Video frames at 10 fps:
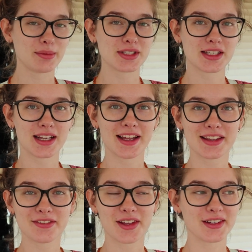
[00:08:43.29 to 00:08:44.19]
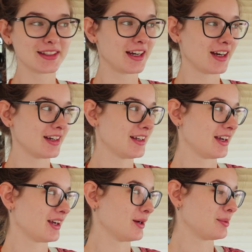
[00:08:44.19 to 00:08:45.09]
I'm just gonna end the vlog there.
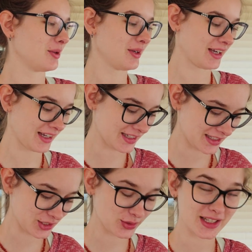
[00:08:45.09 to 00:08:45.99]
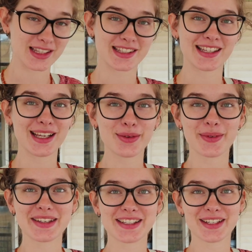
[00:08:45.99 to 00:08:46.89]
I hope you guys enjoyed seeing what
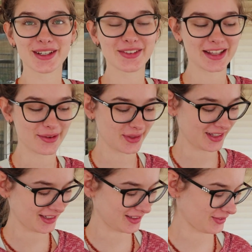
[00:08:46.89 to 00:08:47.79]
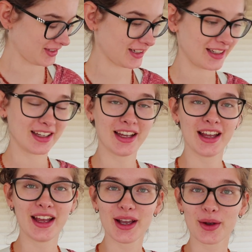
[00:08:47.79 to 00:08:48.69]
we did over that weekend. We got
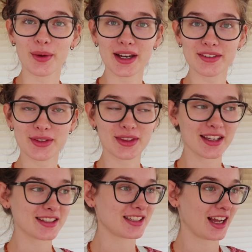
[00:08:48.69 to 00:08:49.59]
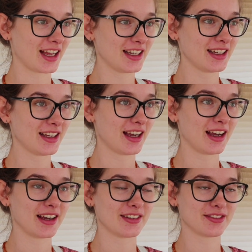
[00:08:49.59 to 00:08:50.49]
quite a few things done.
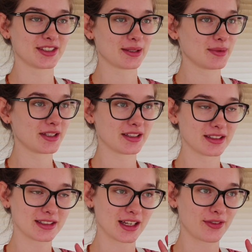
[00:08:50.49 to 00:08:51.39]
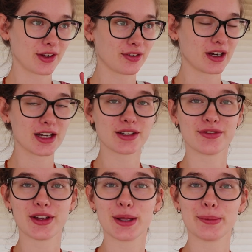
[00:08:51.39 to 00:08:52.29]
I, some of the stuff I forgot to
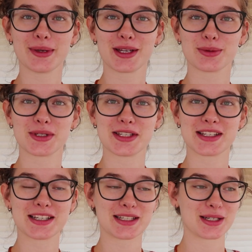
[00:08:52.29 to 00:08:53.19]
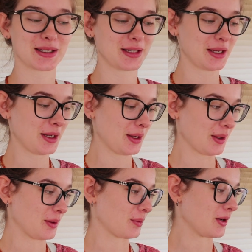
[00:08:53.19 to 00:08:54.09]
film because we just get to
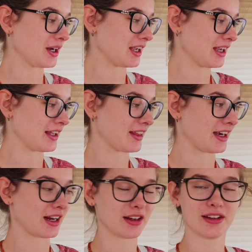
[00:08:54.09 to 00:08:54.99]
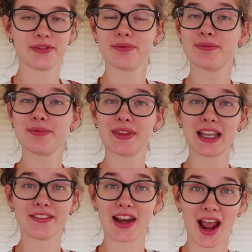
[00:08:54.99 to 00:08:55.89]
working and then I
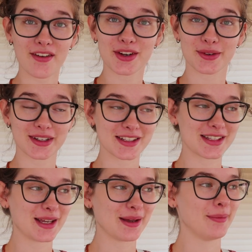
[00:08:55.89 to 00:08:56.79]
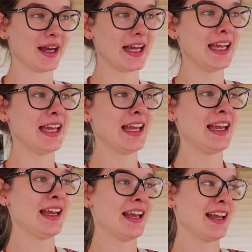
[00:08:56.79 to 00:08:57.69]
think of it afterwards, but
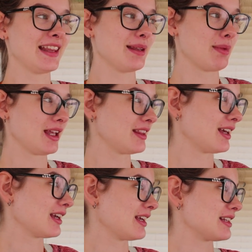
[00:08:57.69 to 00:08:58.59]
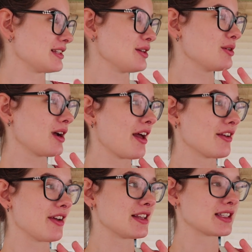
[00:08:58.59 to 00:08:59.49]
the main thing is Luke got
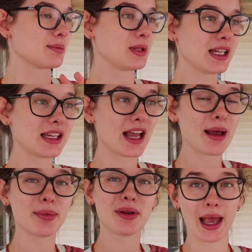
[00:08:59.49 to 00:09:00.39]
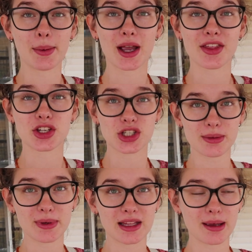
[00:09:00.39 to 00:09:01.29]
the fence completely up and we got the
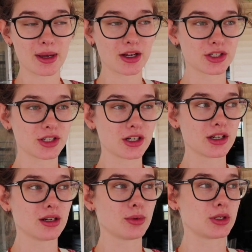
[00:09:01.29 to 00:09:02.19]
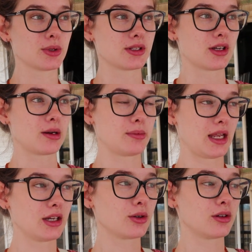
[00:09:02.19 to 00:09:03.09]
sheep in that pasture, which was our
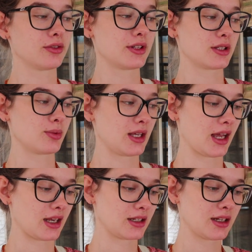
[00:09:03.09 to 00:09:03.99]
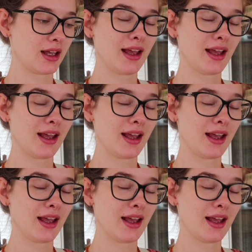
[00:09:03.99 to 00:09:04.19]
main goal for this weekend.